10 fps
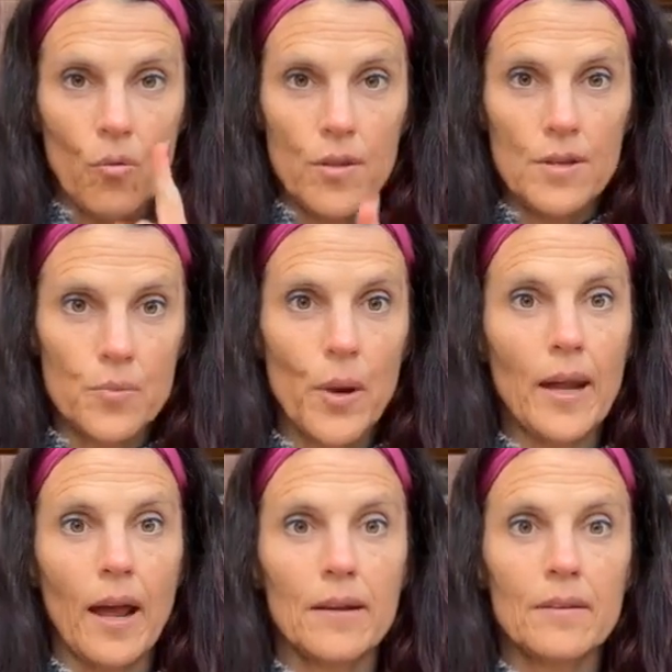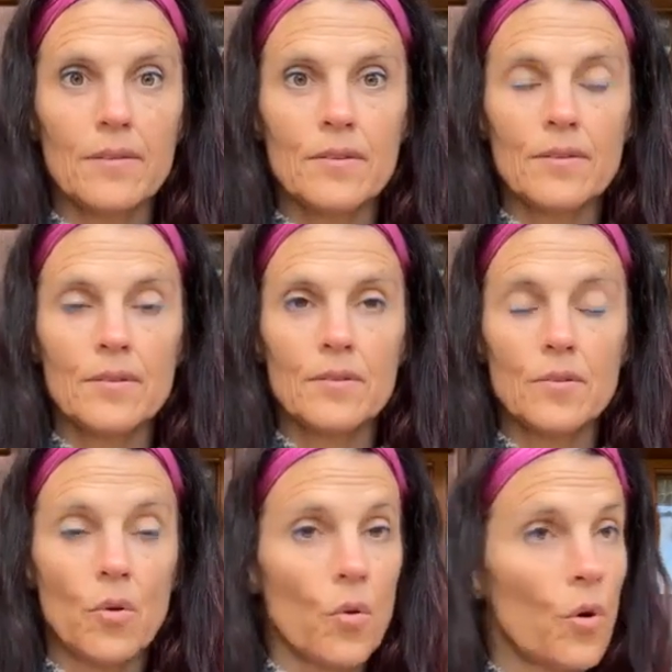over this weekend
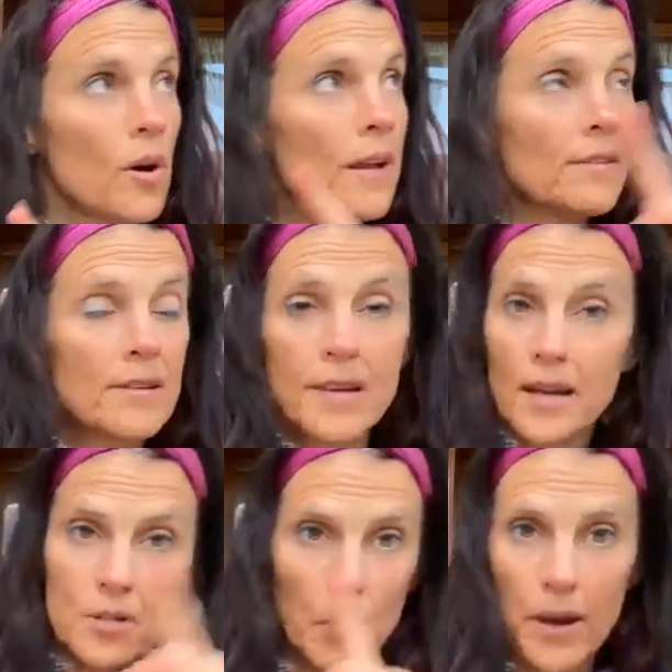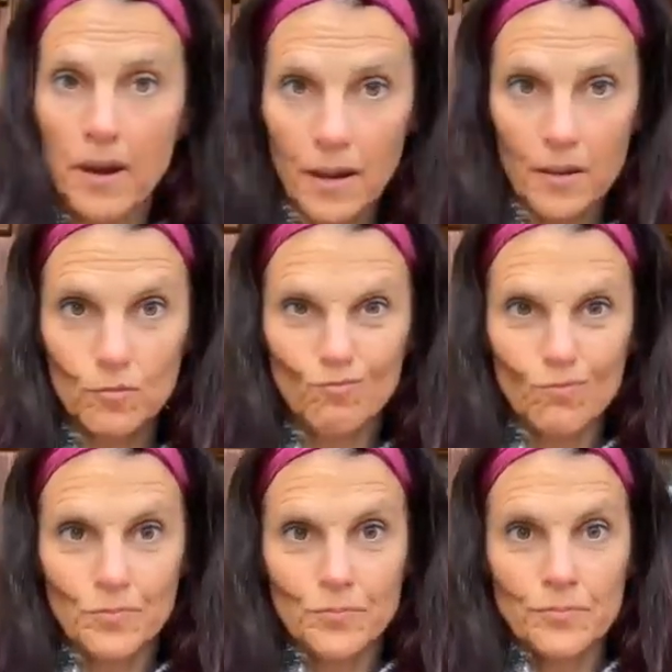or into next week,
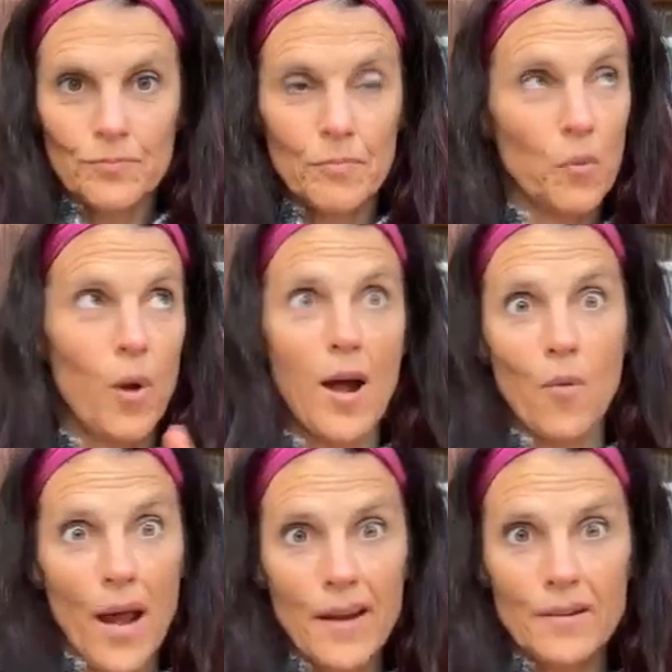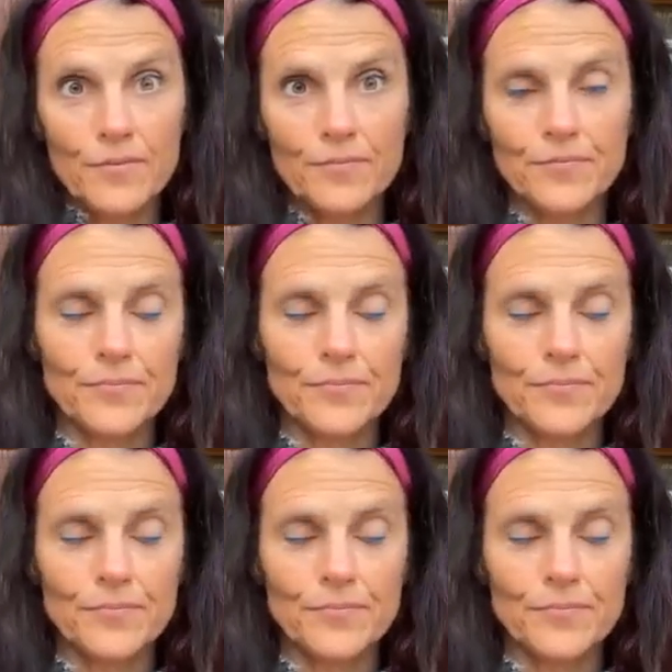but why wait?